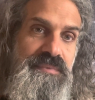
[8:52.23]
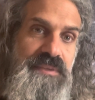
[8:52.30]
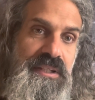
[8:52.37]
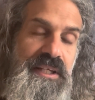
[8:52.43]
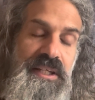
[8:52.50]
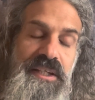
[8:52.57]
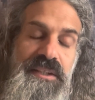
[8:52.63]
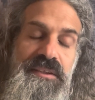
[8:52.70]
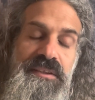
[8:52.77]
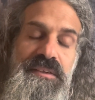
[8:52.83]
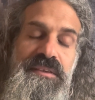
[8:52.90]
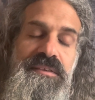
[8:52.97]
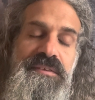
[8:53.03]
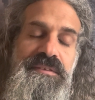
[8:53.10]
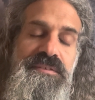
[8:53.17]
and
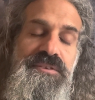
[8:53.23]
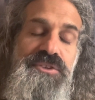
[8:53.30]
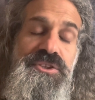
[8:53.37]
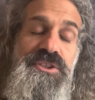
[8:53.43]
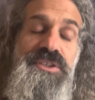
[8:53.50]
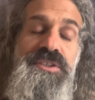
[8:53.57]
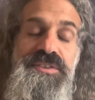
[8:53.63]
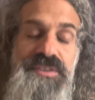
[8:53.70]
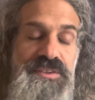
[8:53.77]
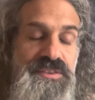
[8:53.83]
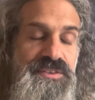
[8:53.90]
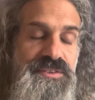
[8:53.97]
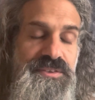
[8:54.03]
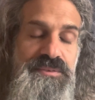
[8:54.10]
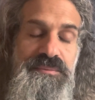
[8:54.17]

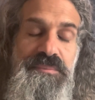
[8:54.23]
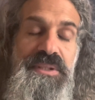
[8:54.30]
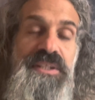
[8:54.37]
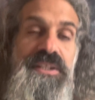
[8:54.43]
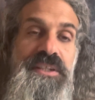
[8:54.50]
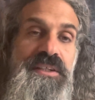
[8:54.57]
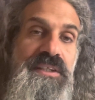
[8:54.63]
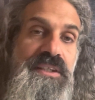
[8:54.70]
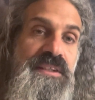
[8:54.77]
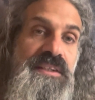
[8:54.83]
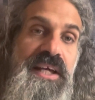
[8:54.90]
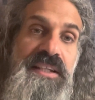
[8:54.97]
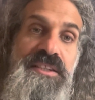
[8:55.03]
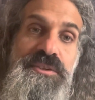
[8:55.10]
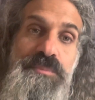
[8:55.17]
Jesus being in
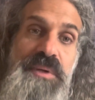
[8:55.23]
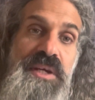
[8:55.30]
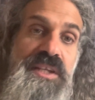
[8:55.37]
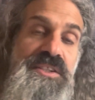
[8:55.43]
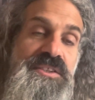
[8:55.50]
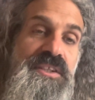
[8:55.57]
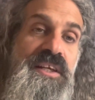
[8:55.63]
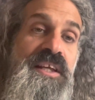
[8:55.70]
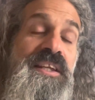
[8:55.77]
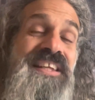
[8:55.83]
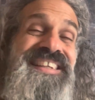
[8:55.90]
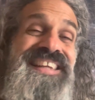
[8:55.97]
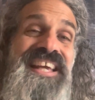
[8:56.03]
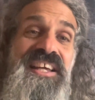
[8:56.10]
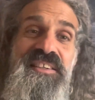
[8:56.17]
that space, and
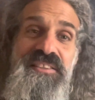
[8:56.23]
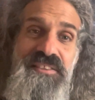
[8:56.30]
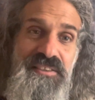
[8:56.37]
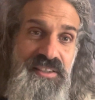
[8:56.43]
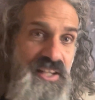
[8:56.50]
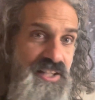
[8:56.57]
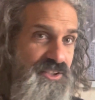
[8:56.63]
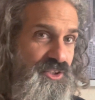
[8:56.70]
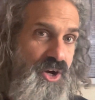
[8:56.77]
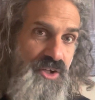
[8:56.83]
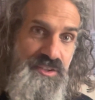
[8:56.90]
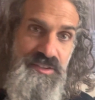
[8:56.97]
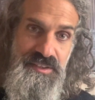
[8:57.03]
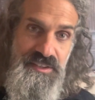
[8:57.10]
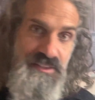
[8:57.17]
again, not
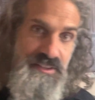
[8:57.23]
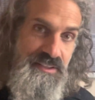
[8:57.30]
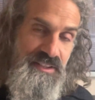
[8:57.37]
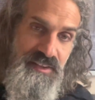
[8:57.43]
constantly.